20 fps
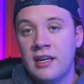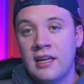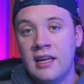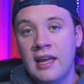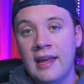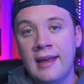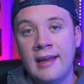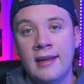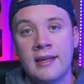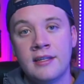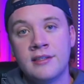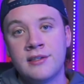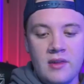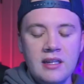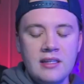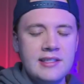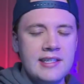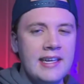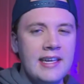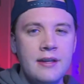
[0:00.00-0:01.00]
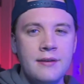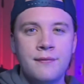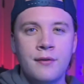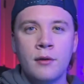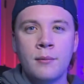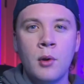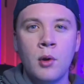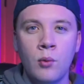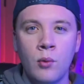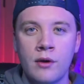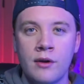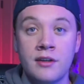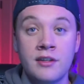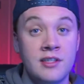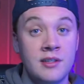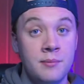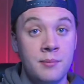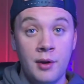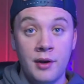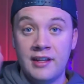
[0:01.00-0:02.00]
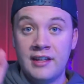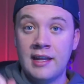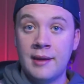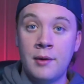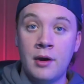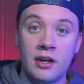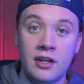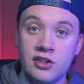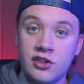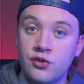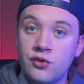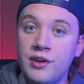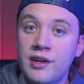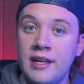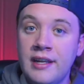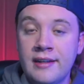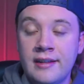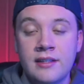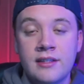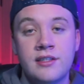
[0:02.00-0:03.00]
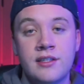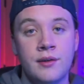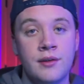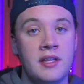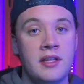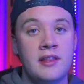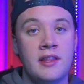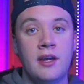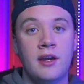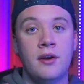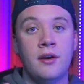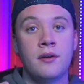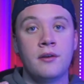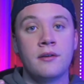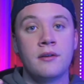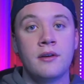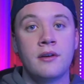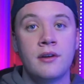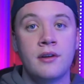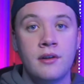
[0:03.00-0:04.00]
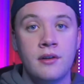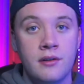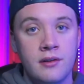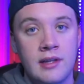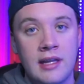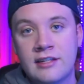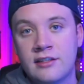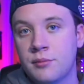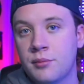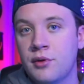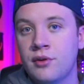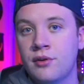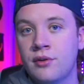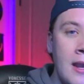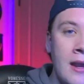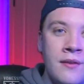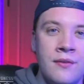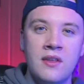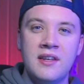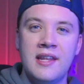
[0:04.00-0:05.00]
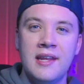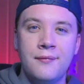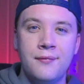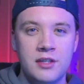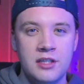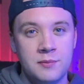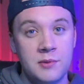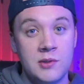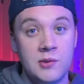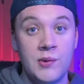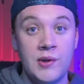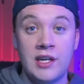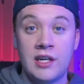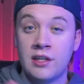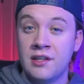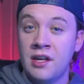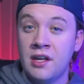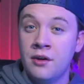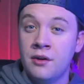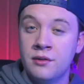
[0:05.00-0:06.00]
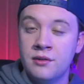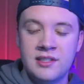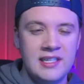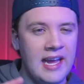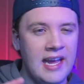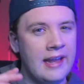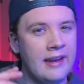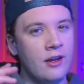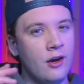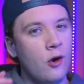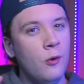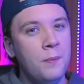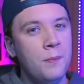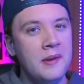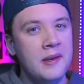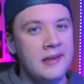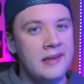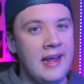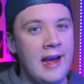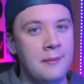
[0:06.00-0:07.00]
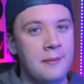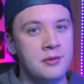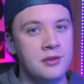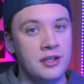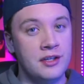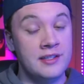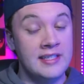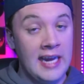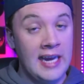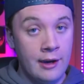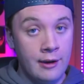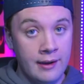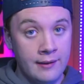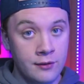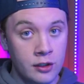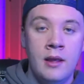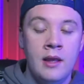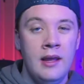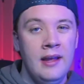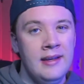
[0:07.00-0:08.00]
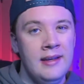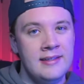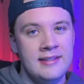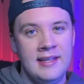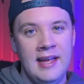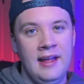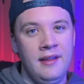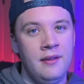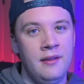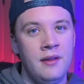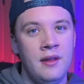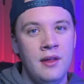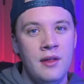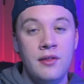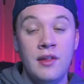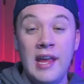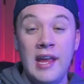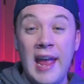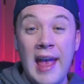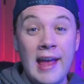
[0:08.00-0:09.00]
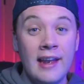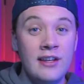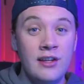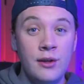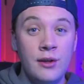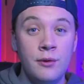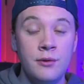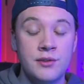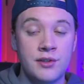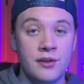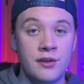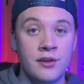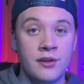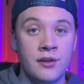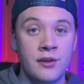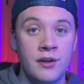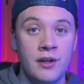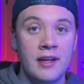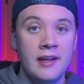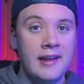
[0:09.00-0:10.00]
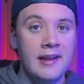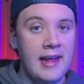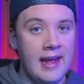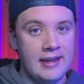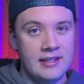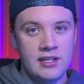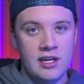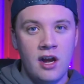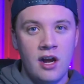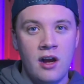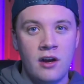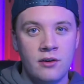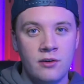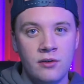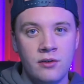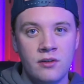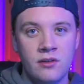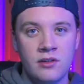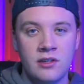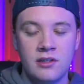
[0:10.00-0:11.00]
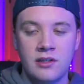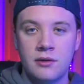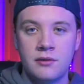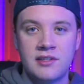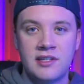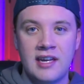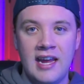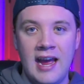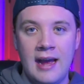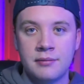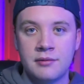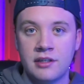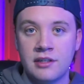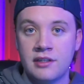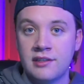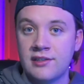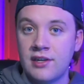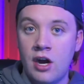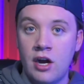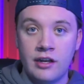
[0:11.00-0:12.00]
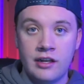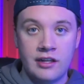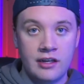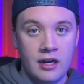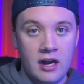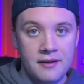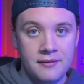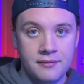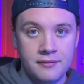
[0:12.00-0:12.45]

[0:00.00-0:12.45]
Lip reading: is taking verbal words and putting them on a screen so that they're legible. The difference between closed and open captions, however, is that the end user can toggle closed captions on and off,